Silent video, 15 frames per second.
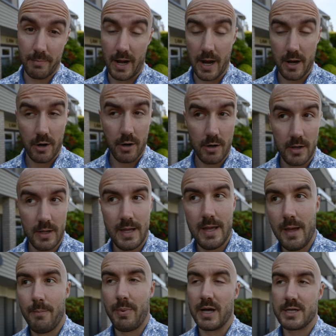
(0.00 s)
buyer,
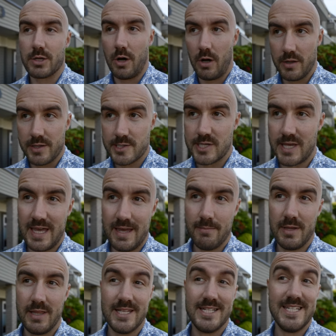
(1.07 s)
but all the same,
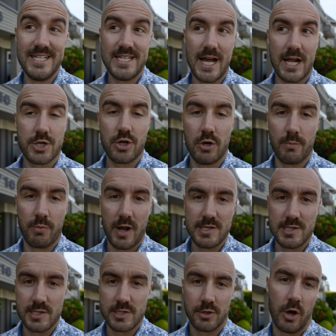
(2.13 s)
the detached home
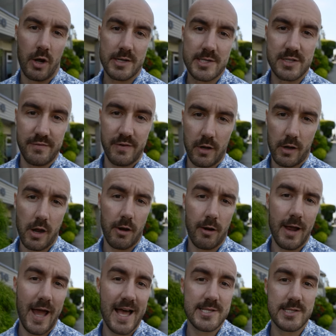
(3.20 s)
prices are not as severe
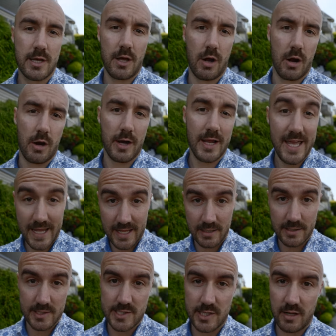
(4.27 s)
here as they are
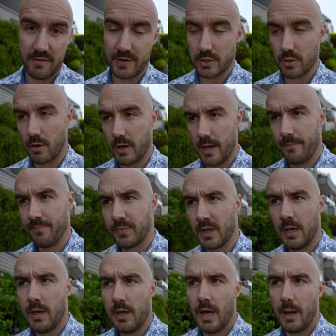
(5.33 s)
in the city of Victoria.
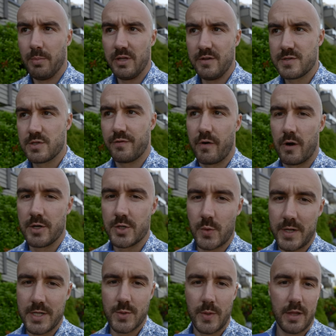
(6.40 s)
I believe so far in
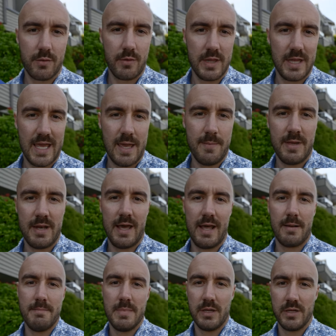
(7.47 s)
twenty twenty-three, they came in at
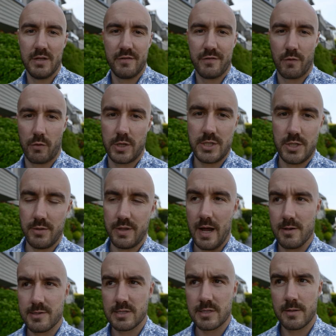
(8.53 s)
one million forty-two
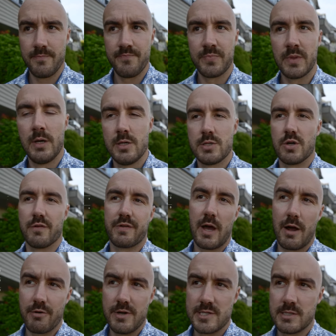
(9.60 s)
thousand dollars. So for
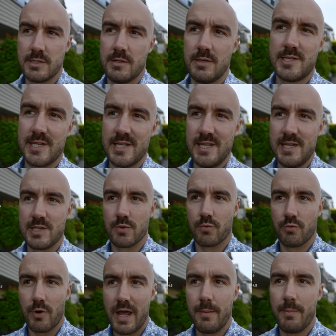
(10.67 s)
that reason, Sydney's
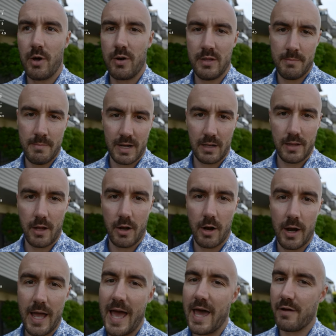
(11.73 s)
right about in the middle
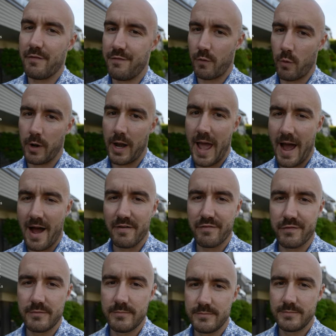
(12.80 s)
here at a four and a half.